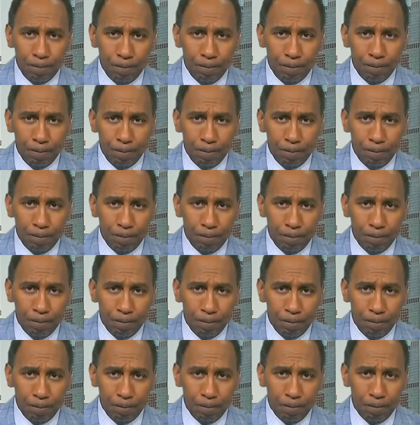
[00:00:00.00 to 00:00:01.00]

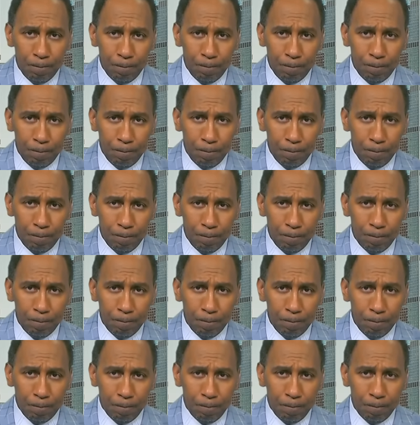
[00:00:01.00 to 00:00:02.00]

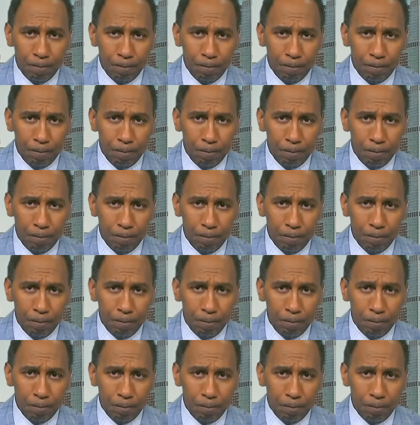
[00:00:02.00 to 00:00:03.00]

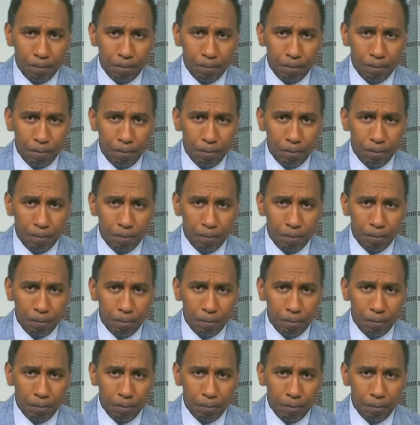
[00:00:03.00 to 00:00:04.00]

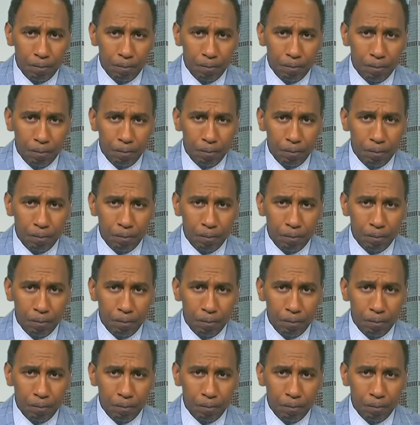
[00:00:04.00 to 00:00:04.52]
(silent)